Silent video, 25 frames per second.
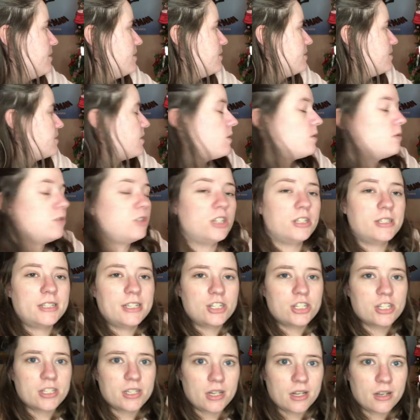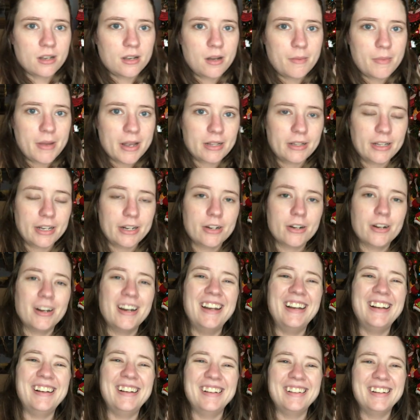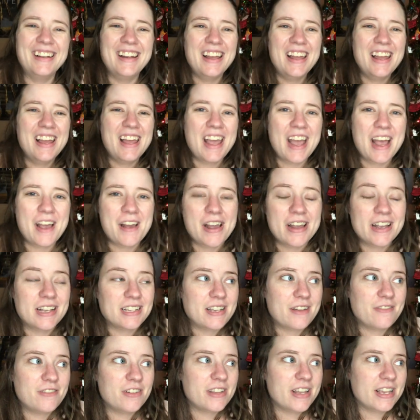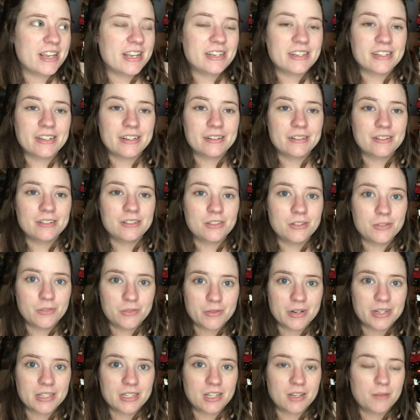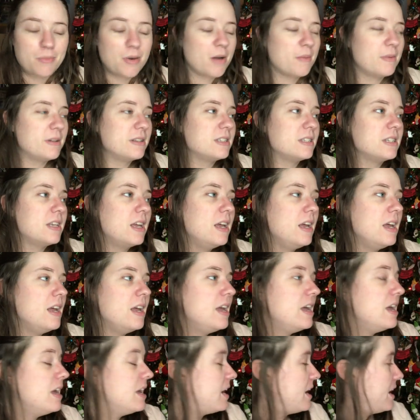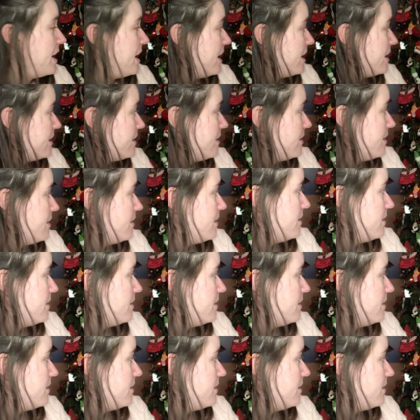So she said she's gonna come back later, I guess after they get done doing the rest of the apartments, and